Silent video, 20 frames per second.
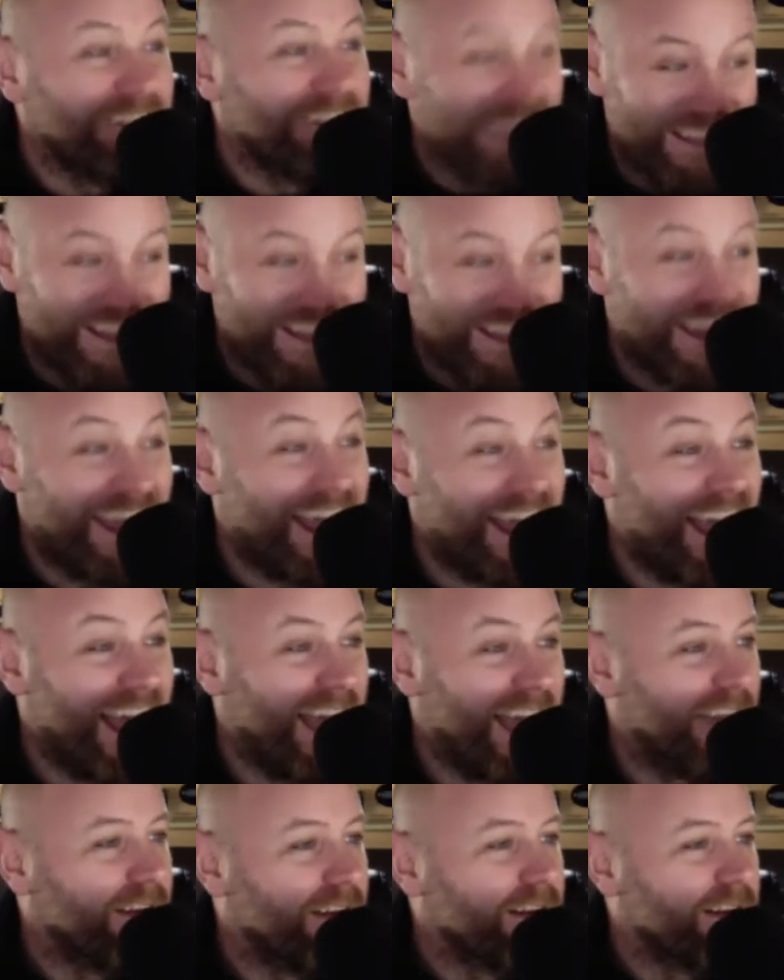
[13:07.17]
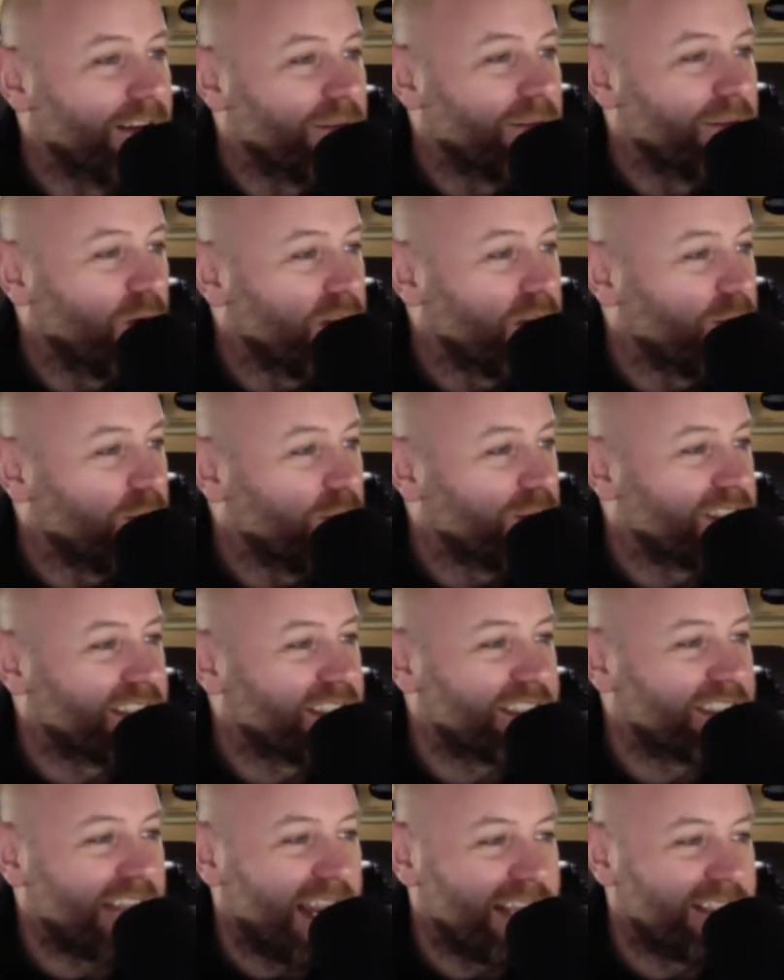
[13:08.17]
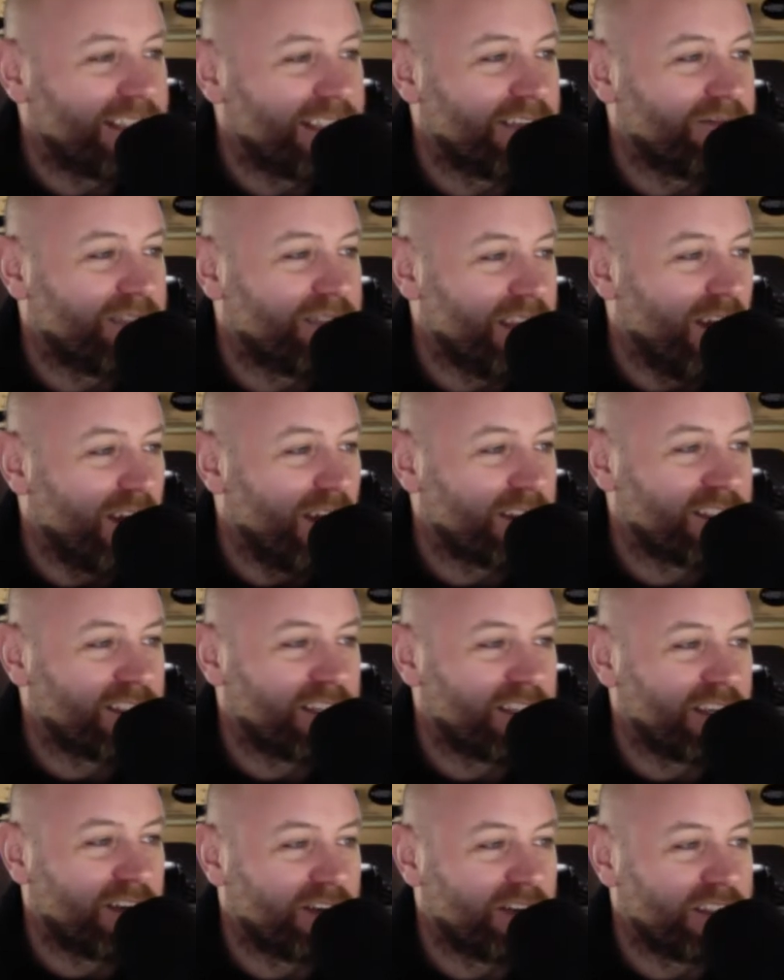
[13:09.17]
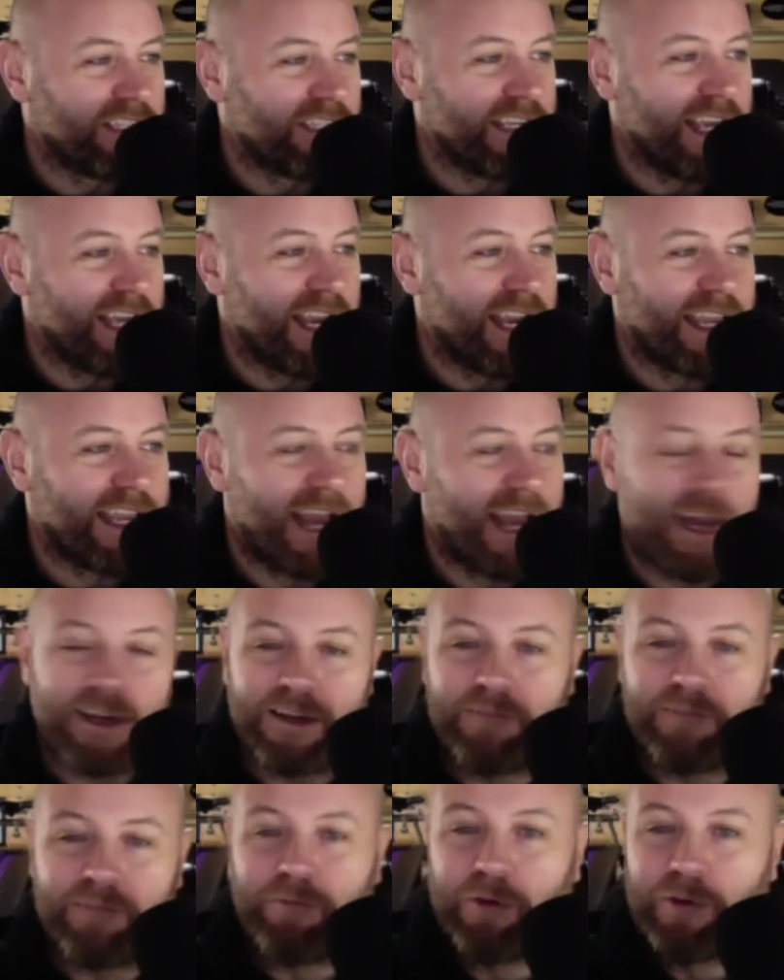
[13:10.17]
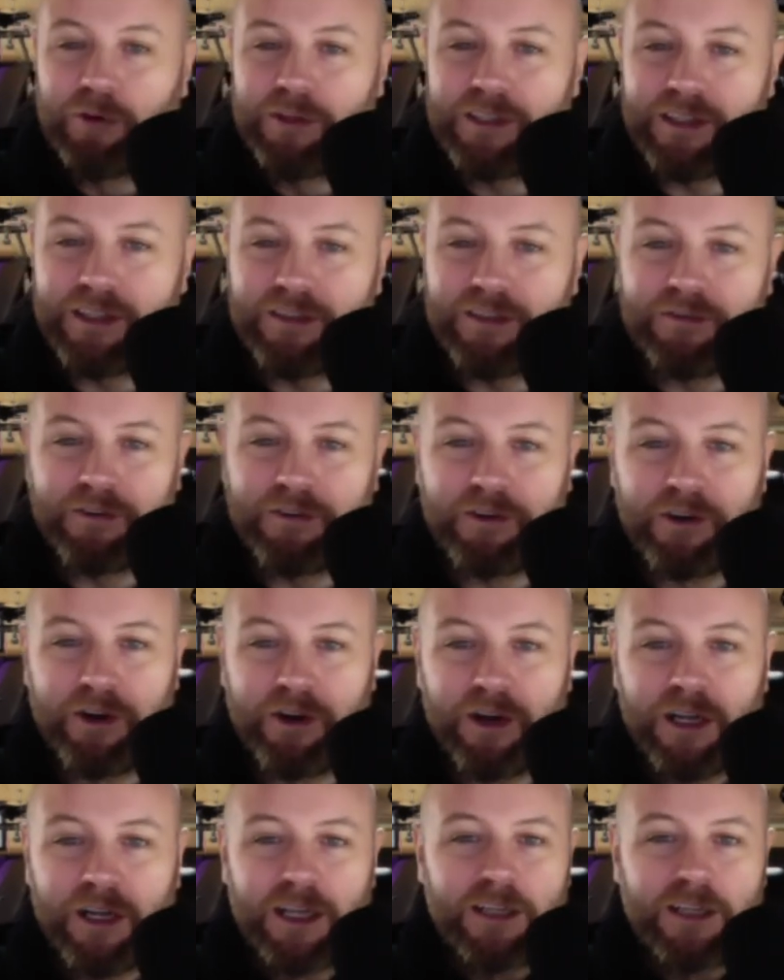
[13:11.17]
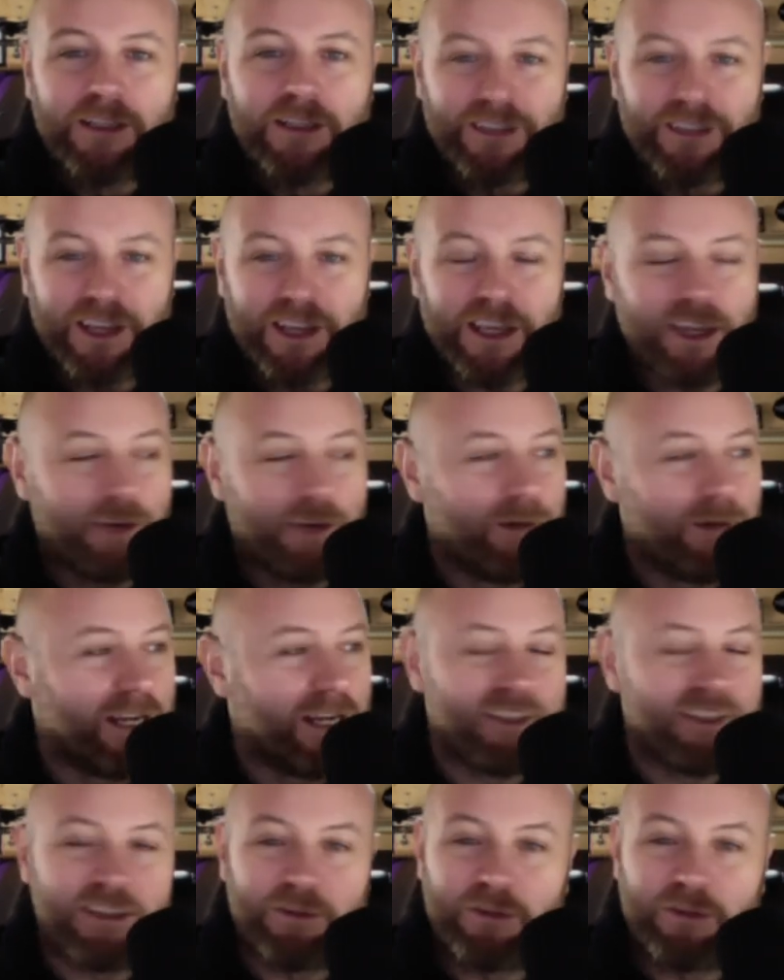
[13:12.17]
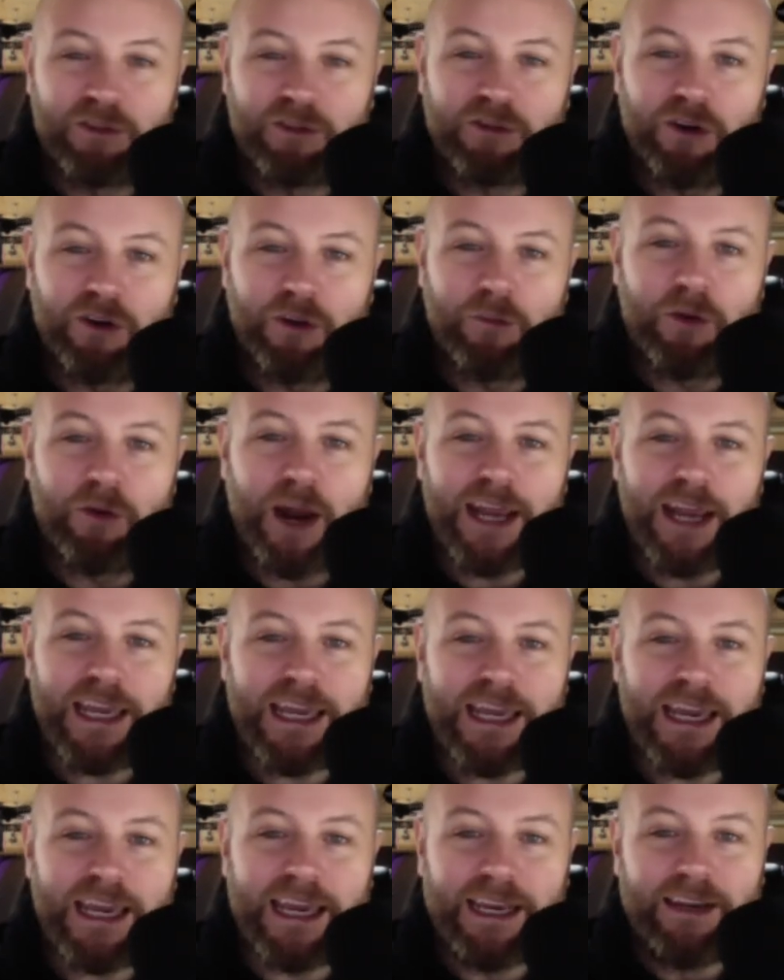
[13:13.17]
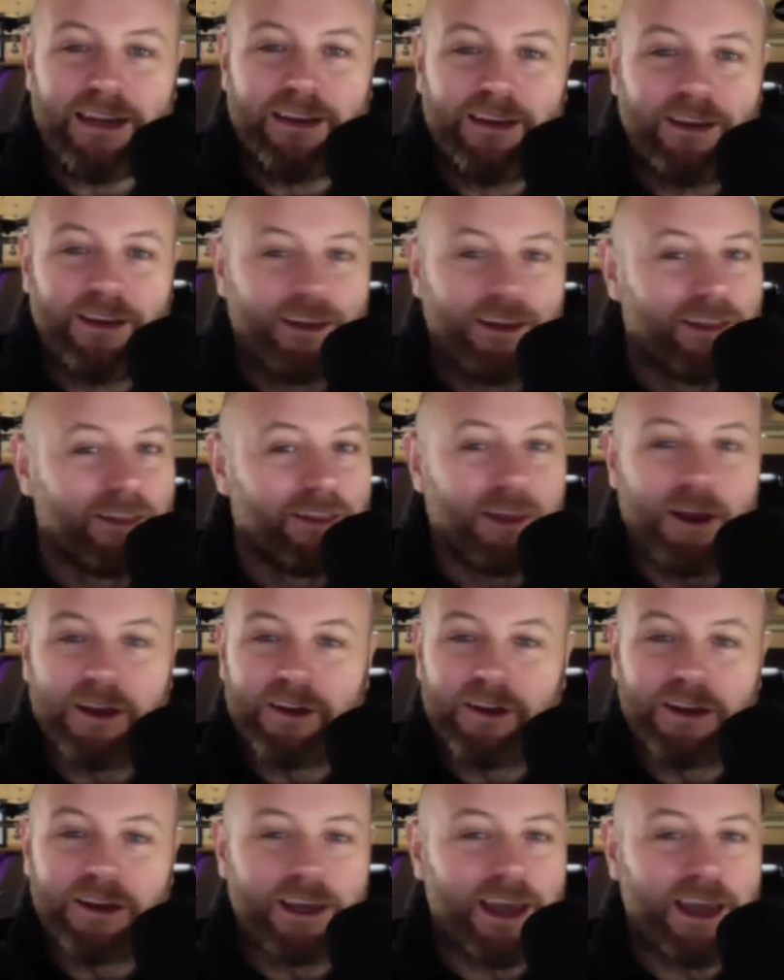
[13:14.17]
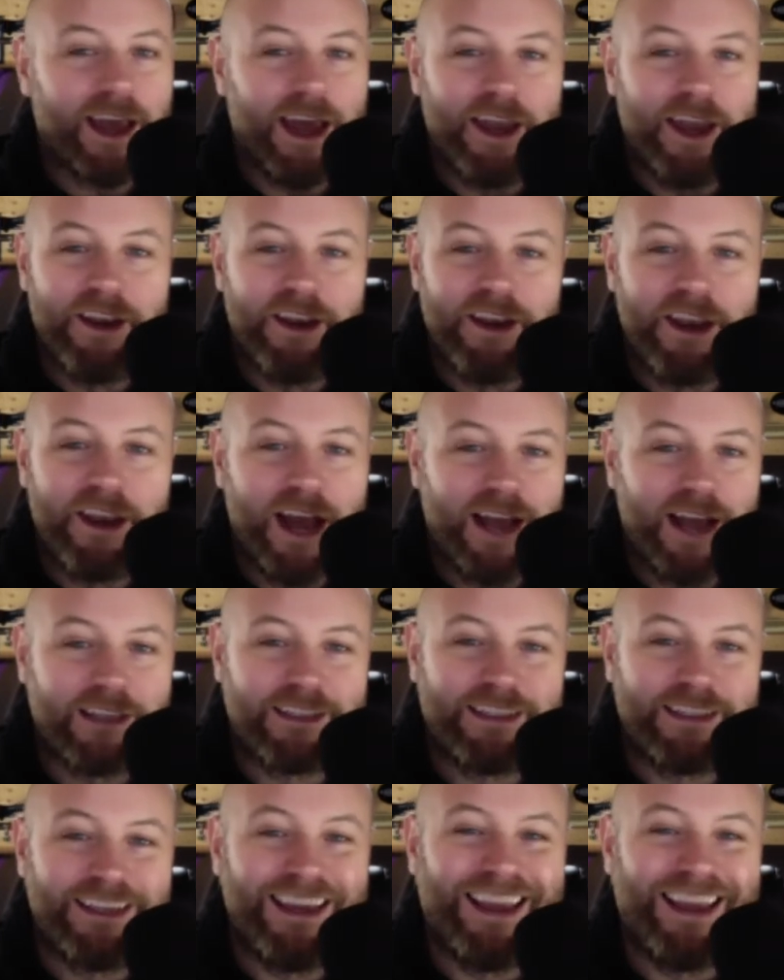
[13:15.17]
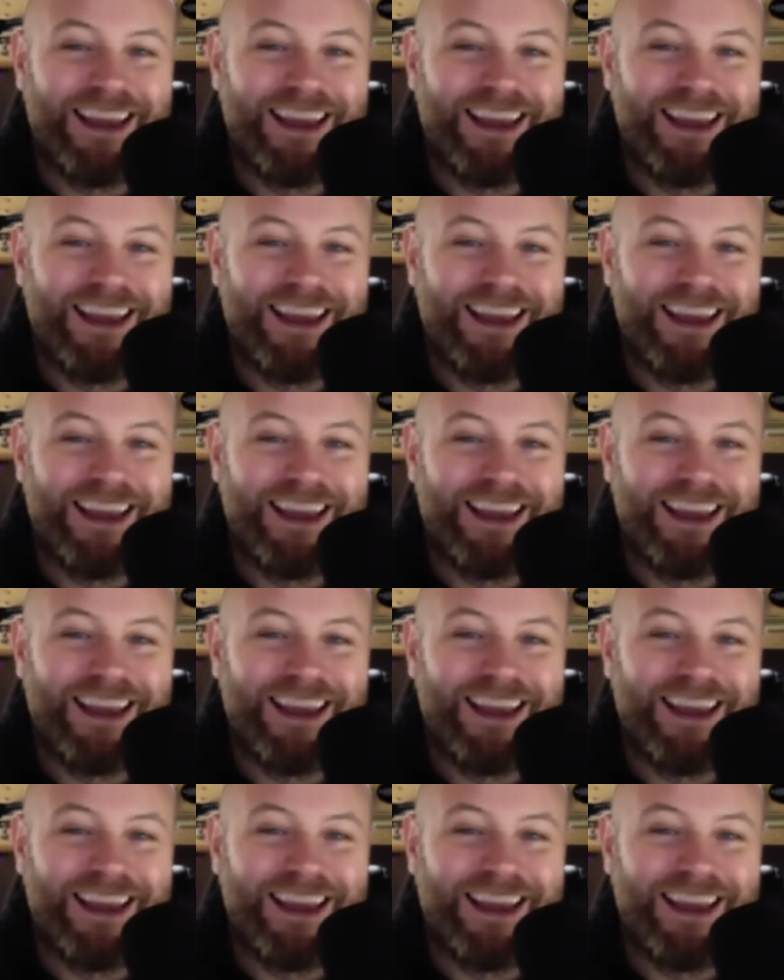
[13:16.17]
Yeah. What a state-of-the-art security, a cannon pointed at the front door. So you can imagine someone trying to break in. They're going to get a nasty...